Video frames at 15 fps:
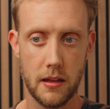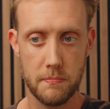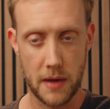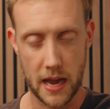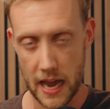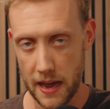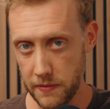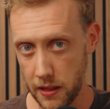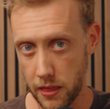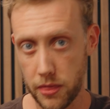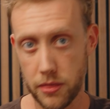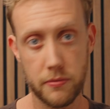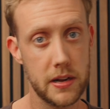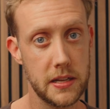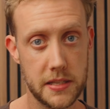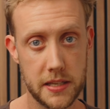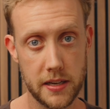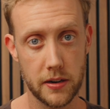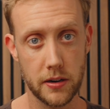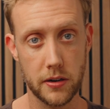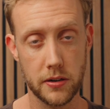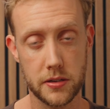by having 3
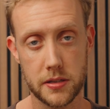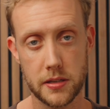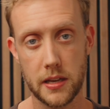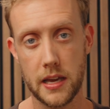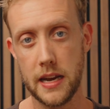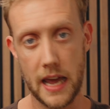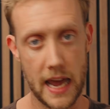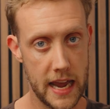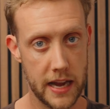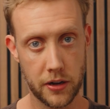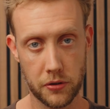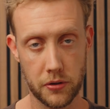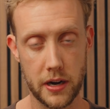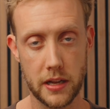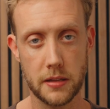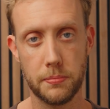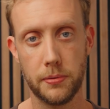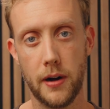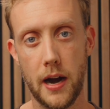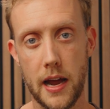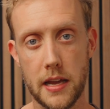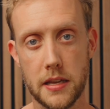tiers and anchoring the
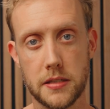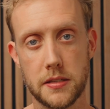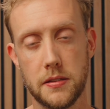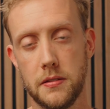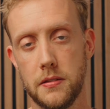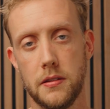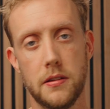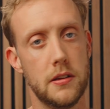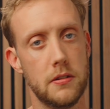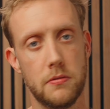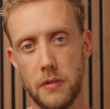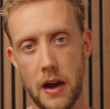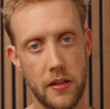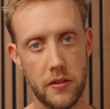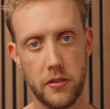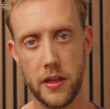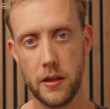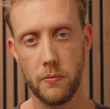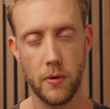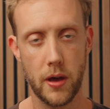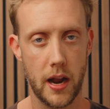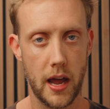price rather
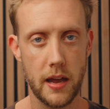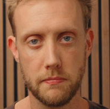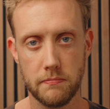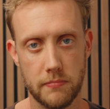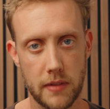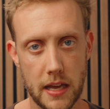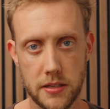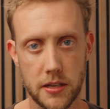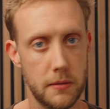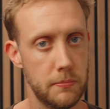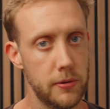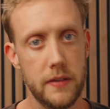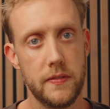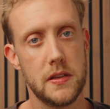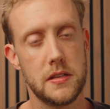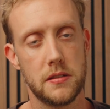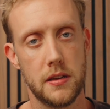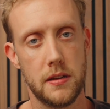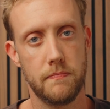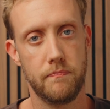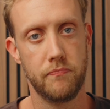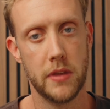than what I had done
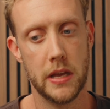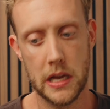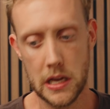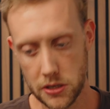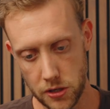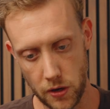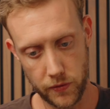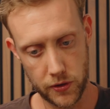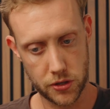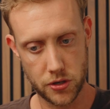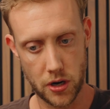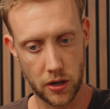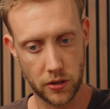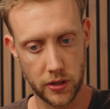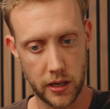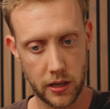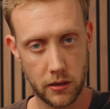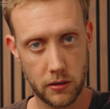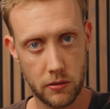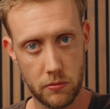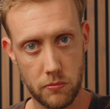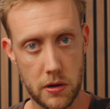previously. So if you're
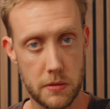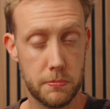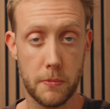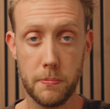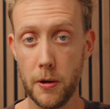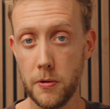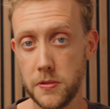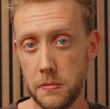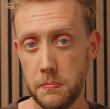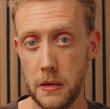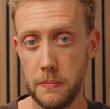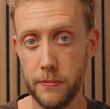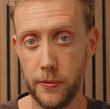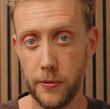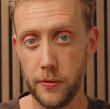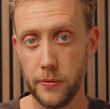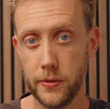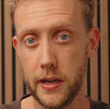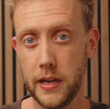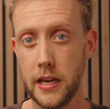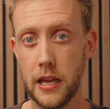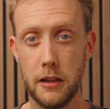struggling with proposing people
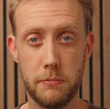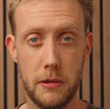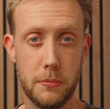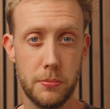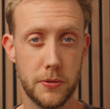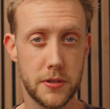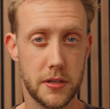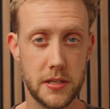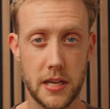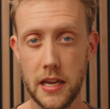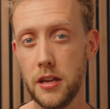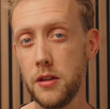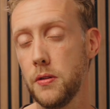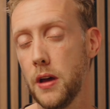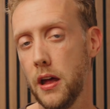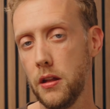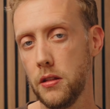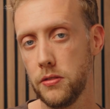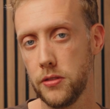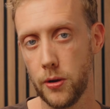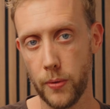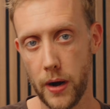and getting people to take you
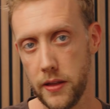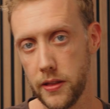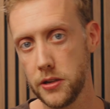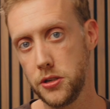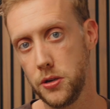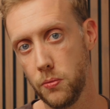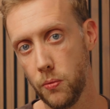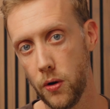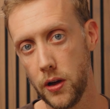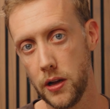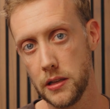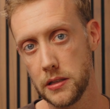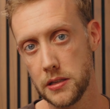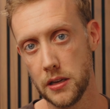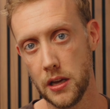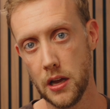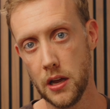at the rate that you want,